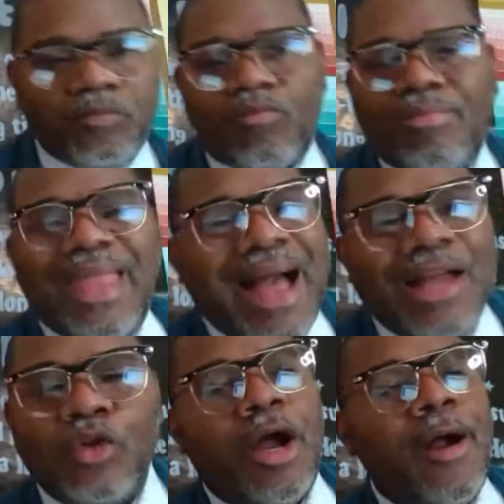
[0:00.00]
I know some of
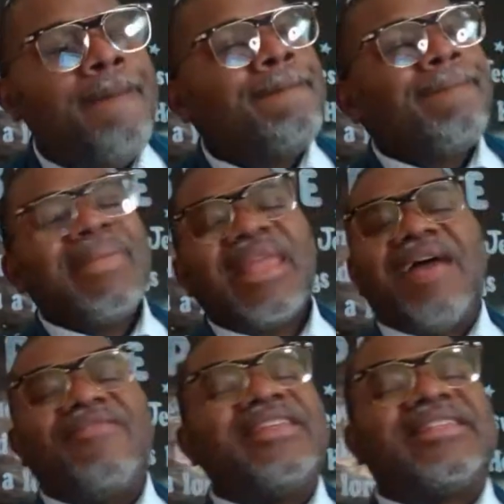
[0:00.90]
y'all have
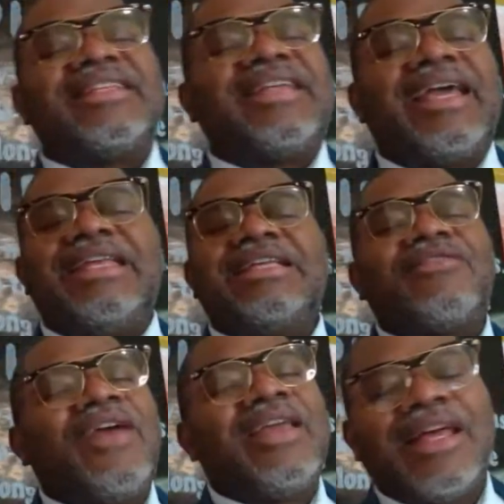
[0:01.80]
instantaneous
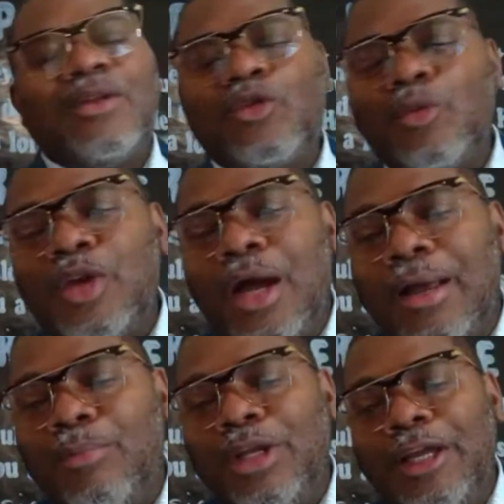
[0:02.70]
faith. I know some of y'all can
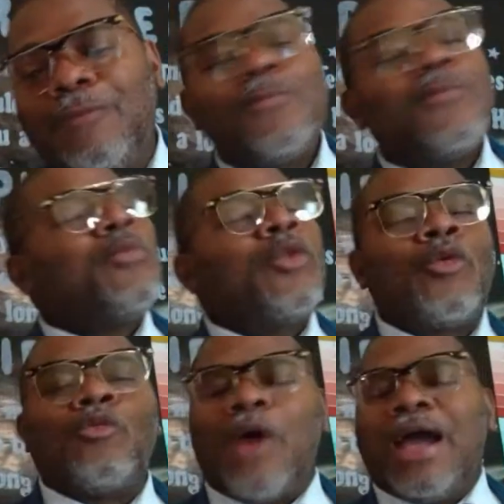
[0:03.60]
believe
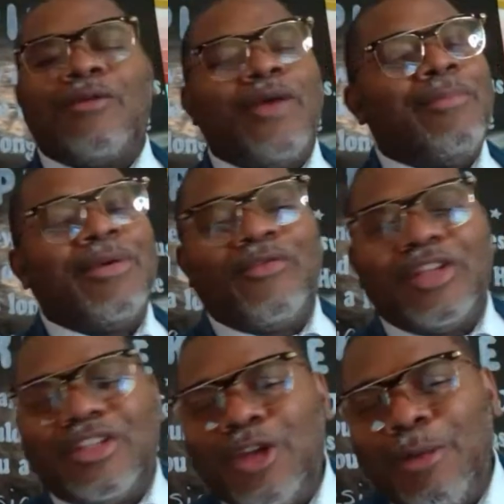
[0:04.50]
right away, but for
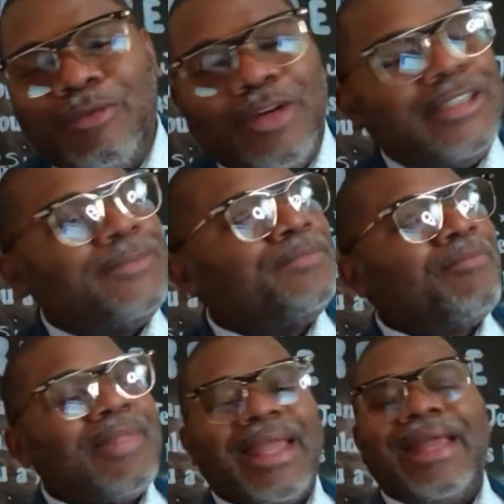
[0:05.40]
some of us,
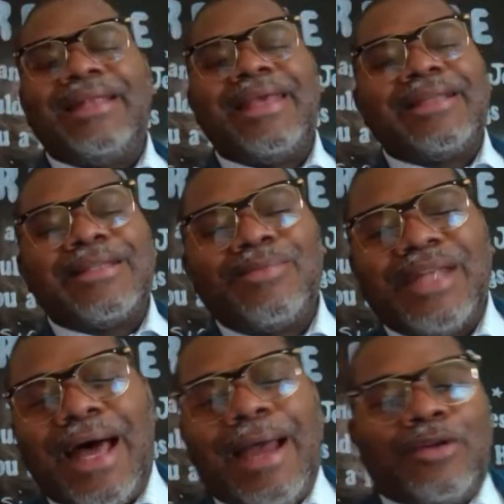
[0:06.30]
it takes some
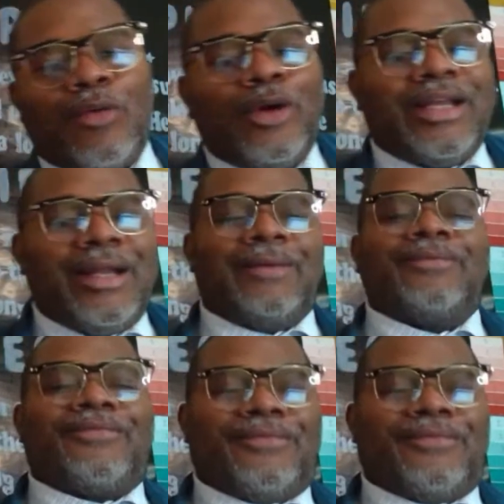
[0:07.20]
time to work it up.